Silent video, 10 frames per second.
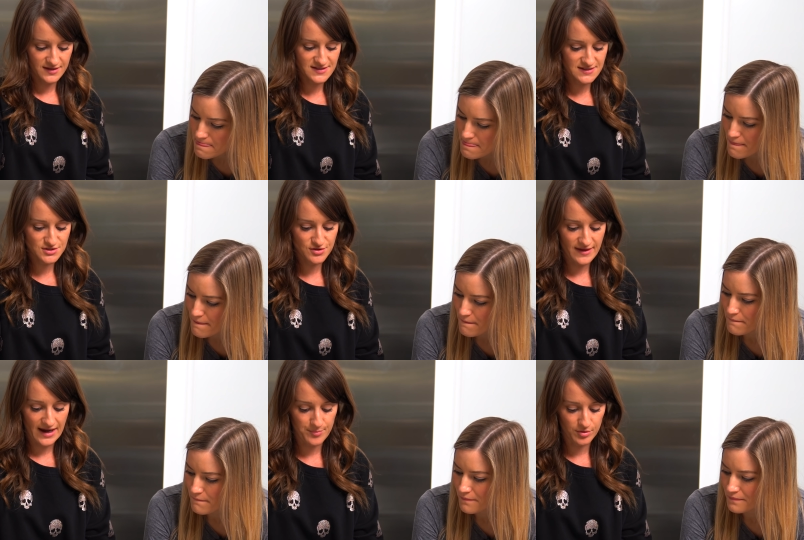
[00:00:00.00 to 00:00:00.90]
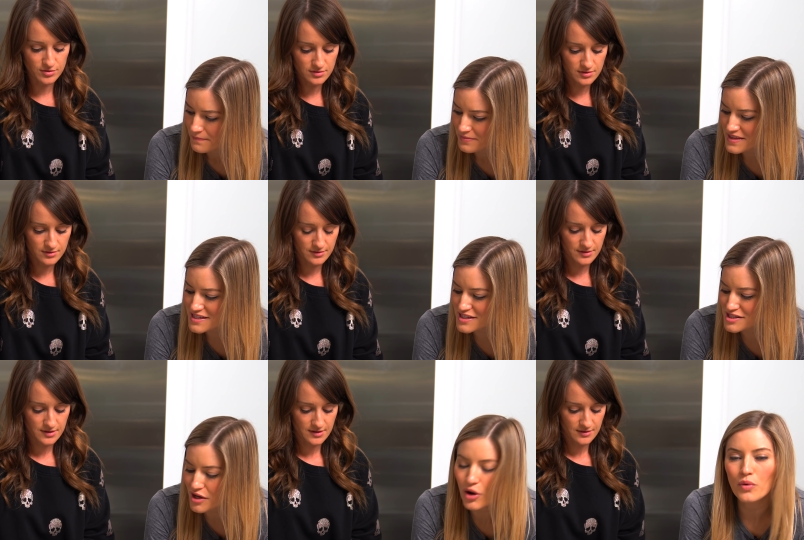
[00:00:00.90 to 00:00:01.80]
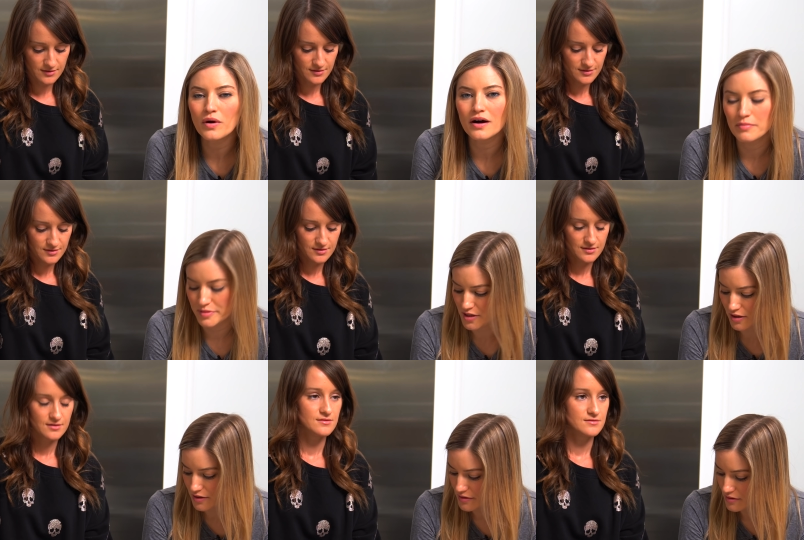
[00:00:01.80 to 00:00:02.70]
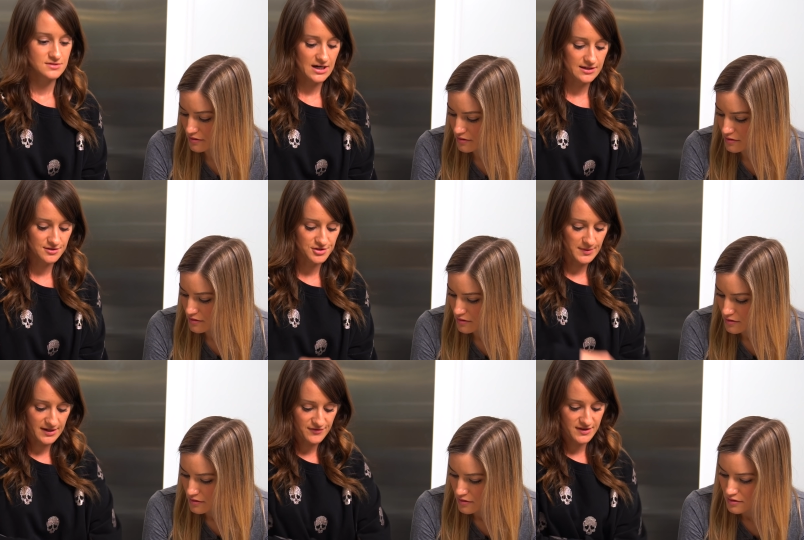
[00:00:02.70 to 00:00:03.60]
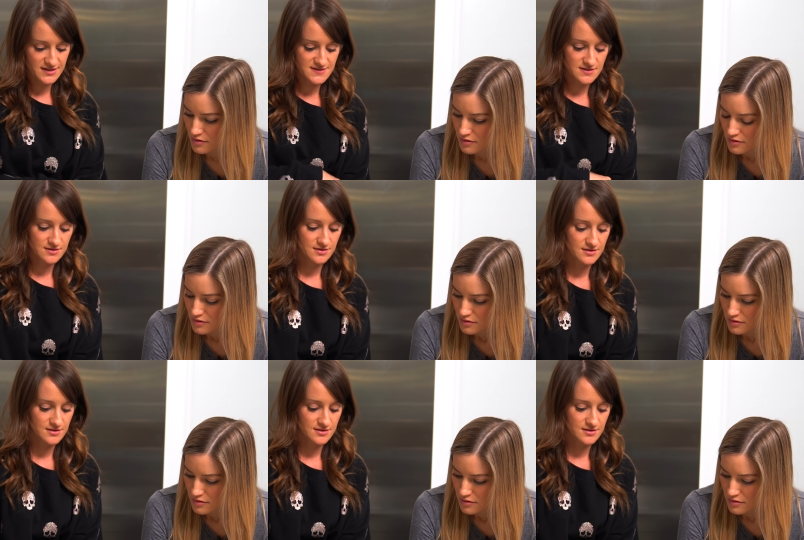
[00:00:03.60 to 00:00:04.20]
Speaker 1: this into the apple. This is so absurd. Tyler, are you ready for this?